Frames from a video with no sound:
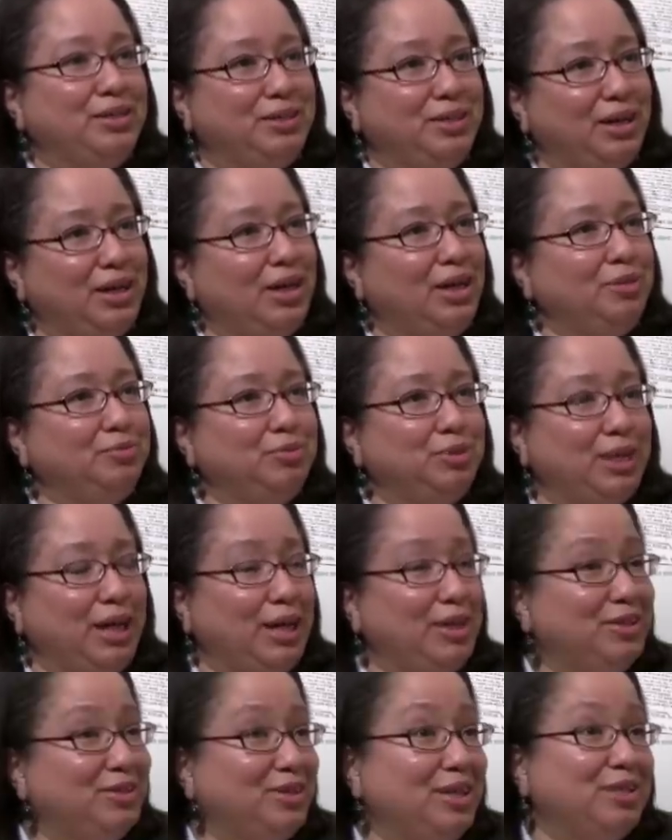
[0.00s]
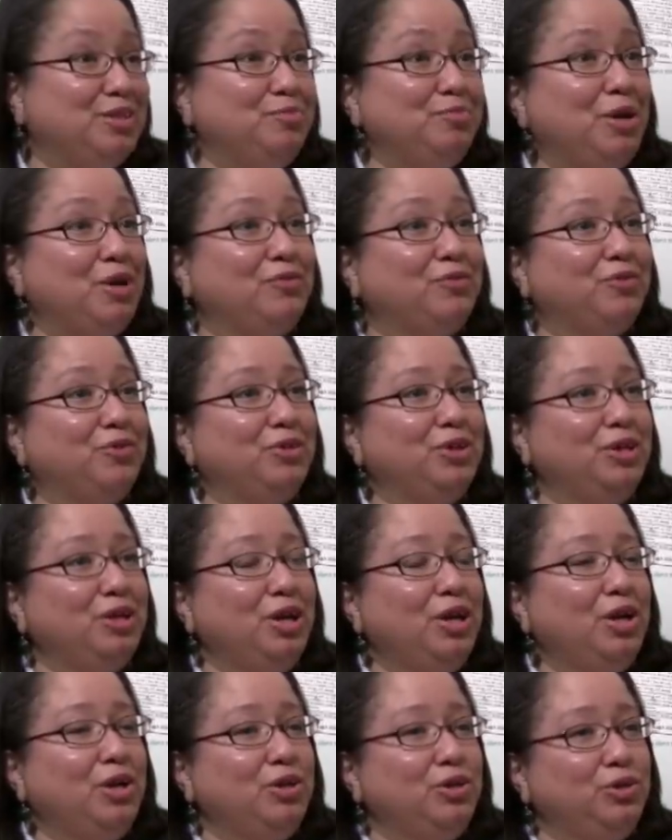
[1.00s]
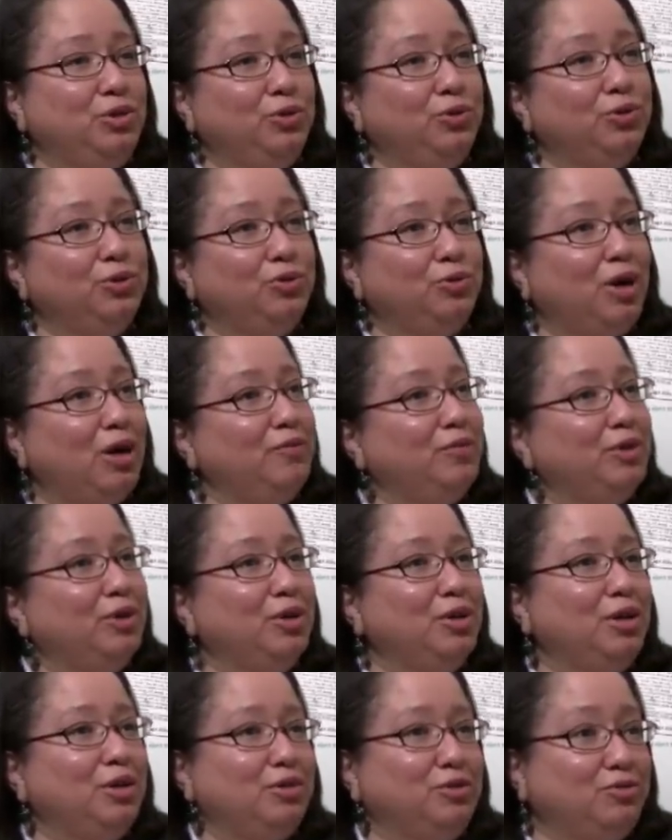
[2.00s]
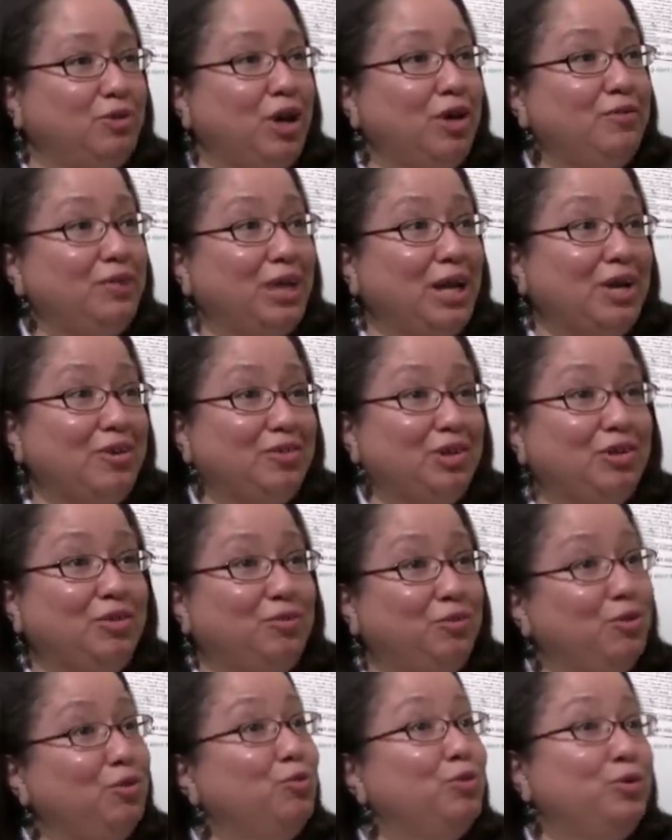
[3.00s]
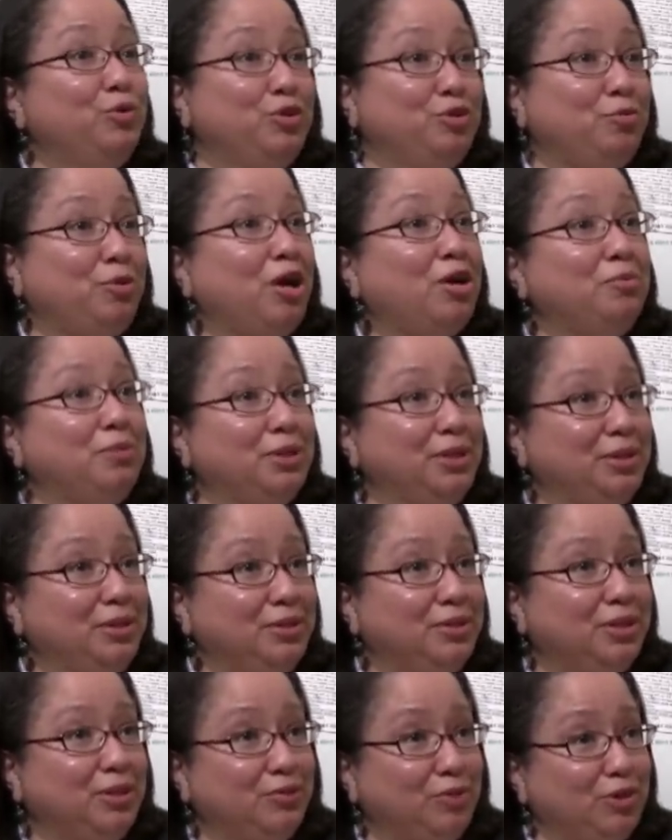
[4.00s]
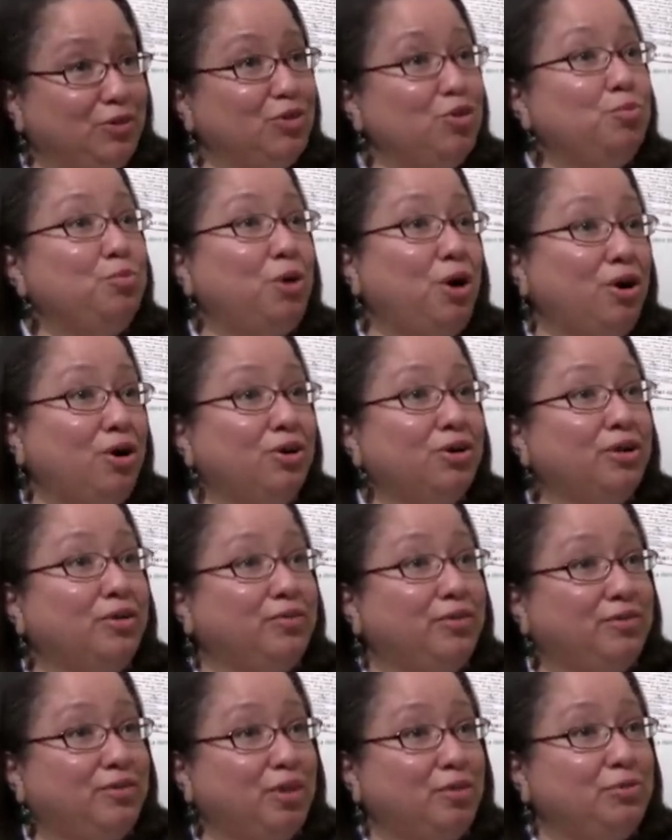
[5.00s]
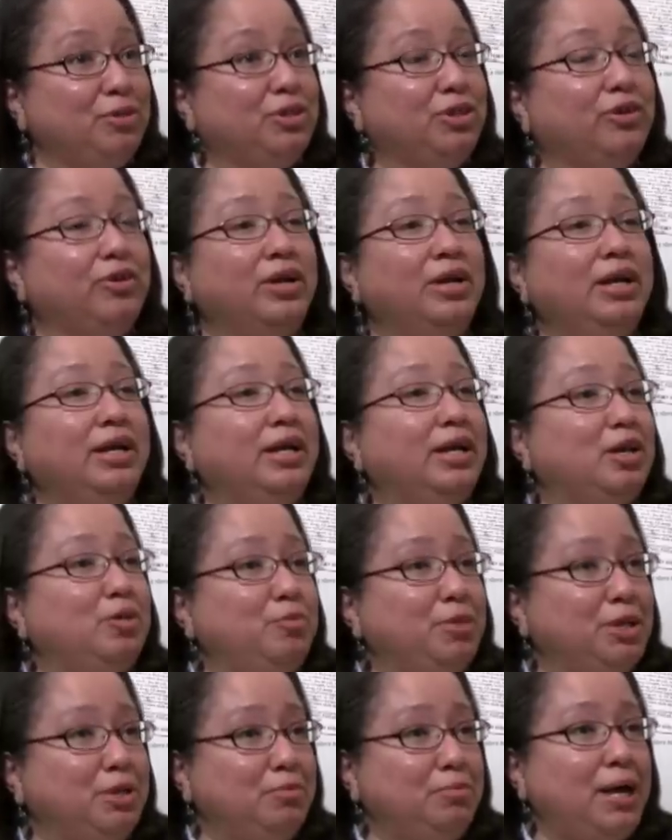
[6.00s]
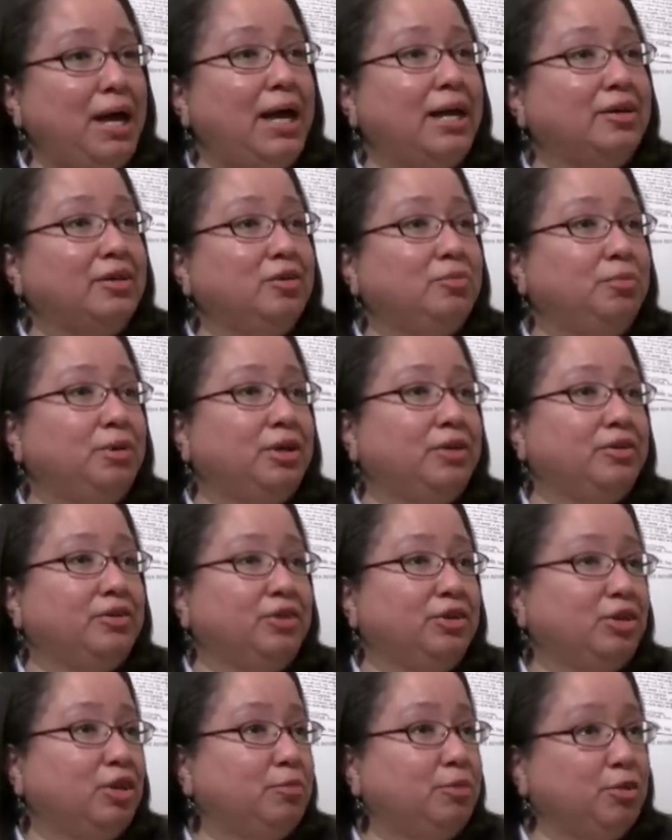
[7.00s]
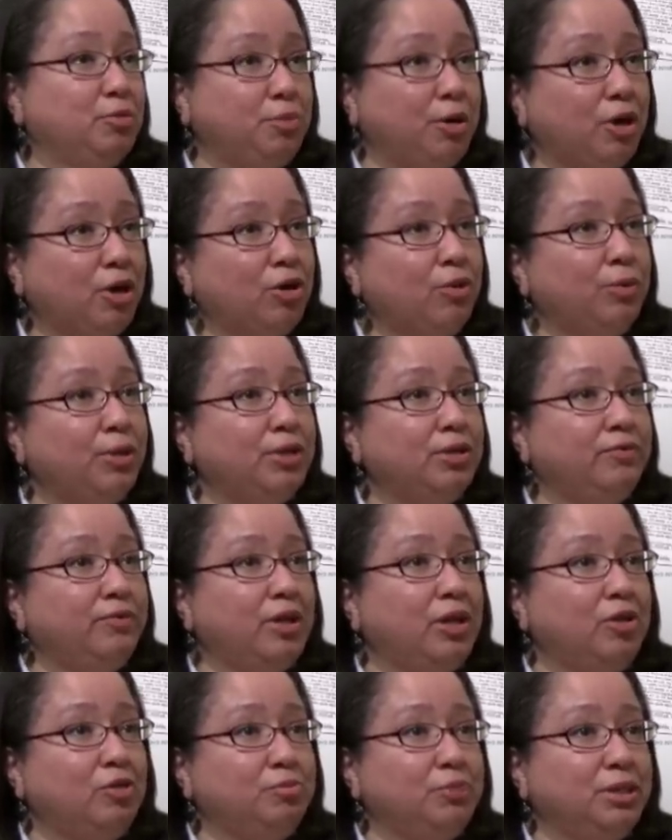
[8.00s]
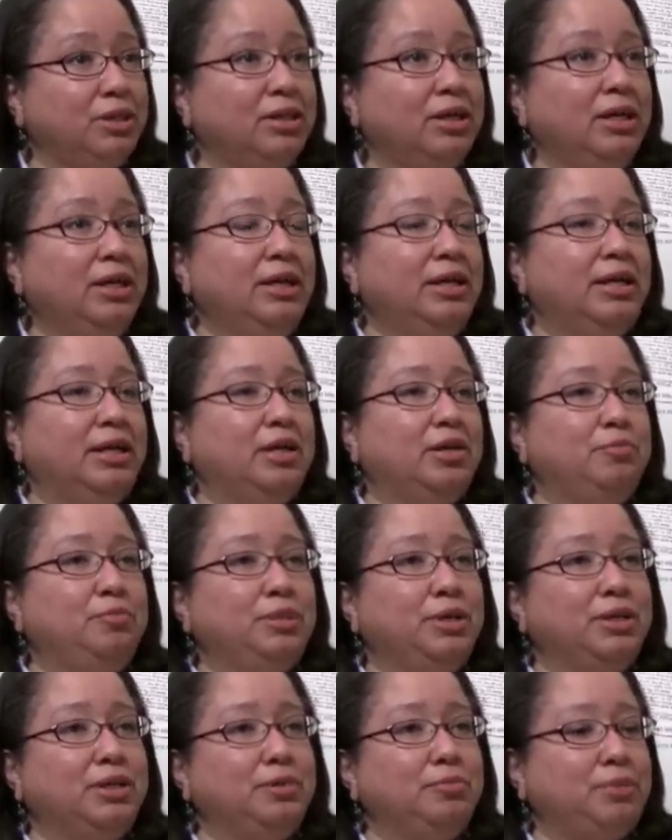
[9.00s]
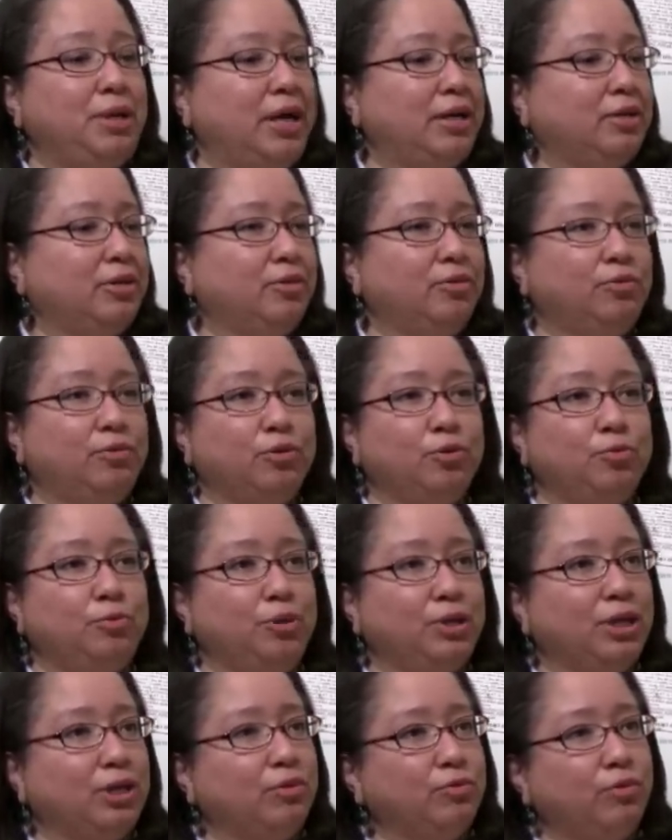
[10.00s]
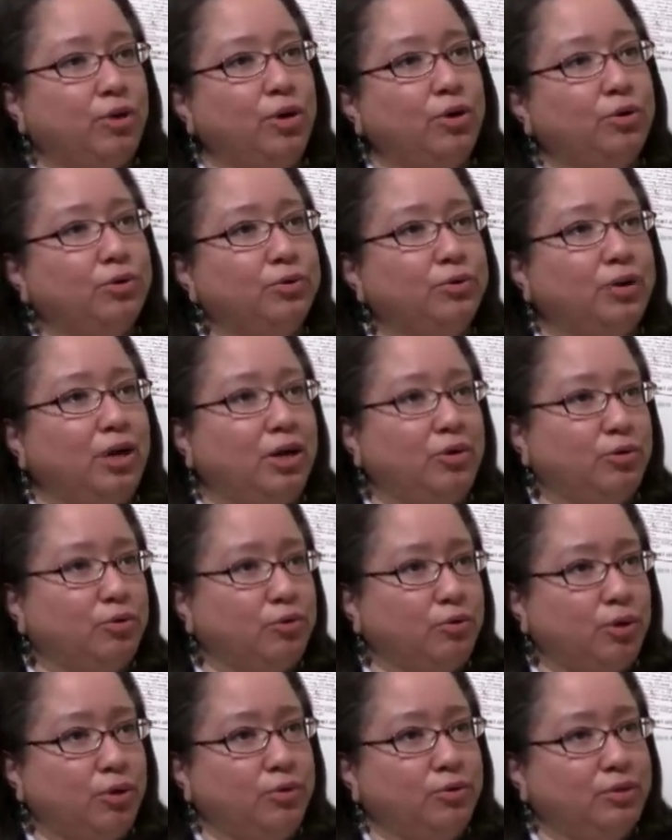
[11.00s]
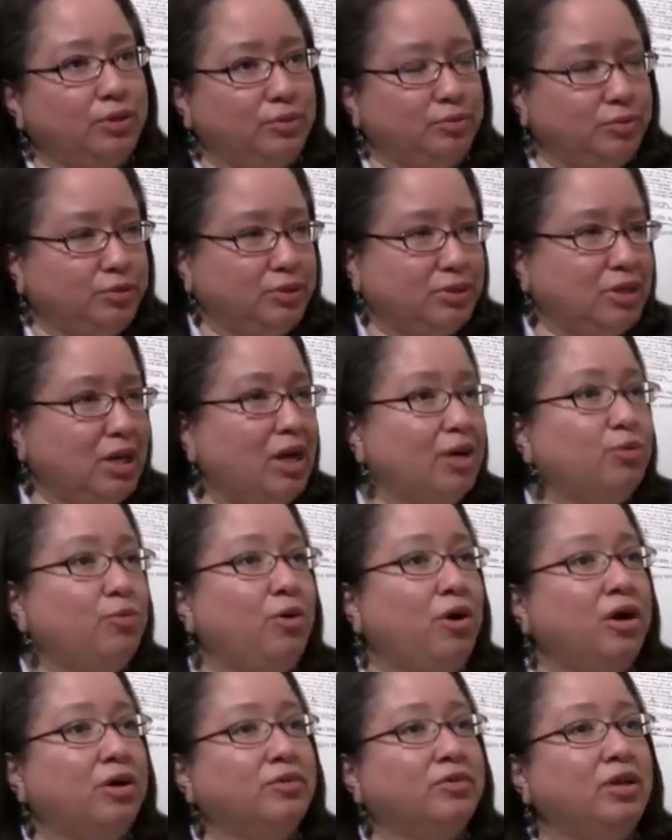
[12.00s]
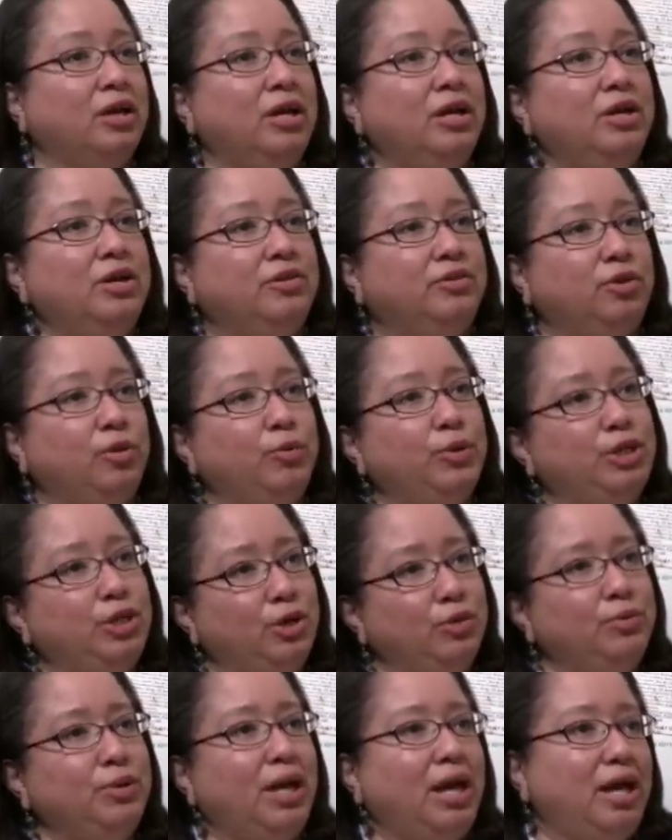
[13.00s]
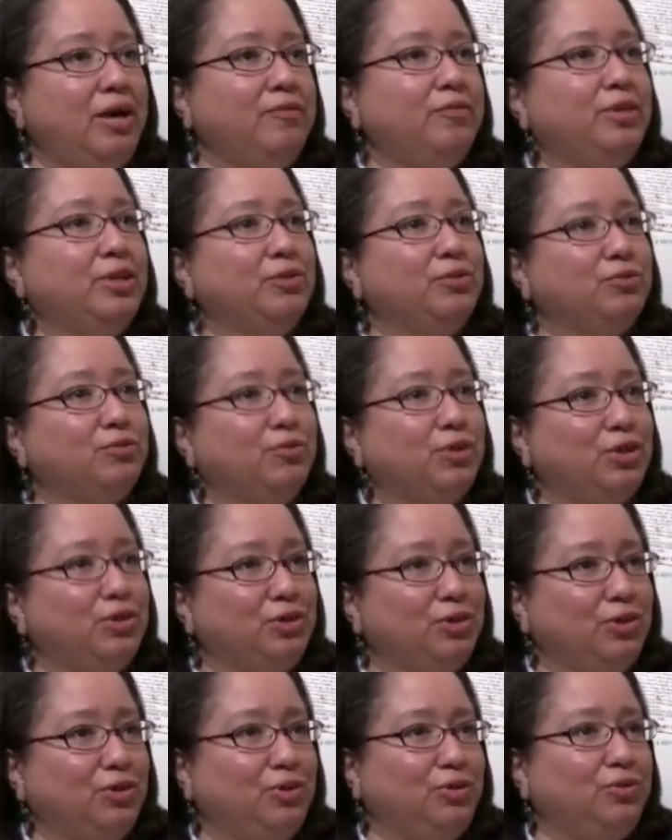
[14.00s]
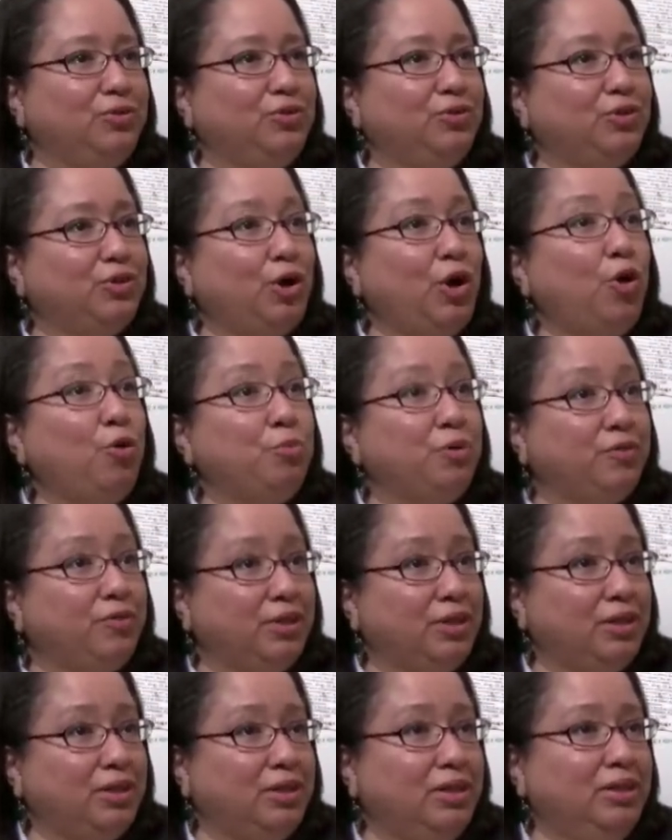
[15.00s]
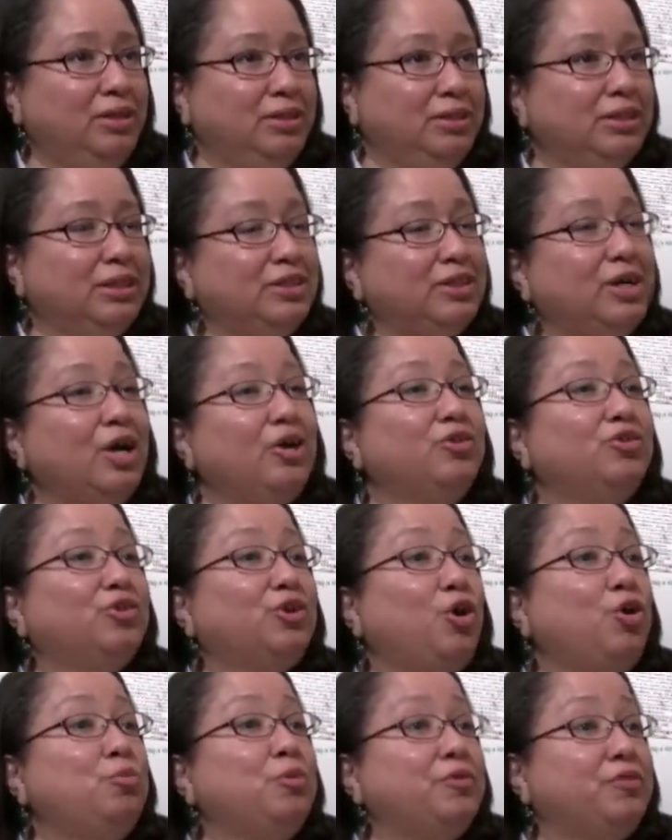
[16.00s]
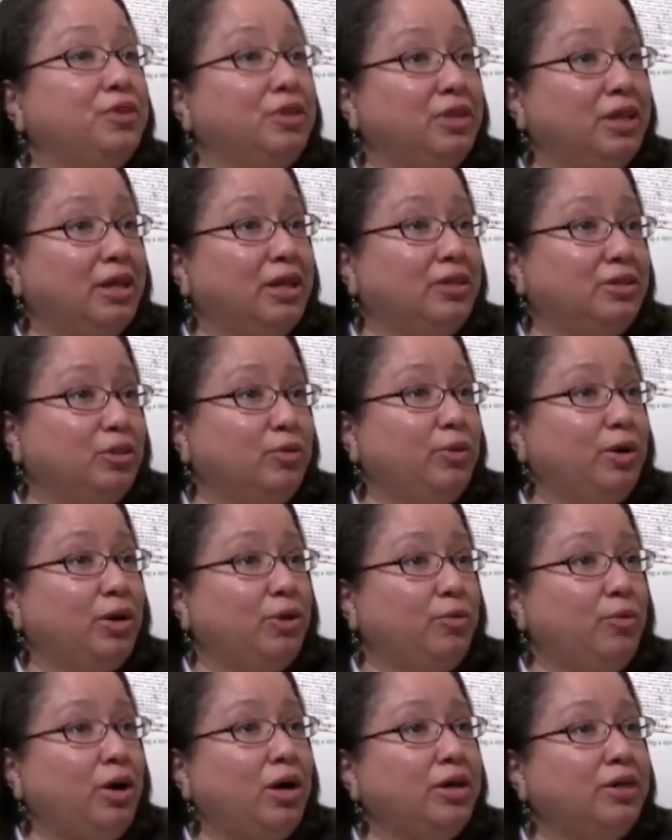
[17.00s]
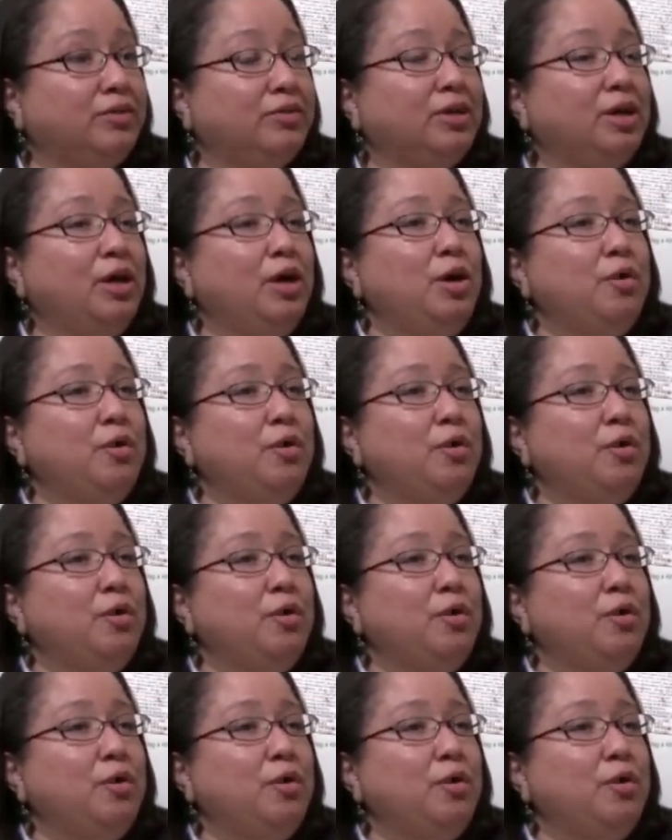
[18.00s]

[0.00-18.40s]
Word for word: um, to head, say, to Mount Vernon, you were driving, on, driving actually through what was probably the original part of the cemetery. It had been impacted by the GW Parkway development. It had been impacted through putting in road, other roads and sidewalks. So we don't have the original scope of the, the entire scope of the land the way it was.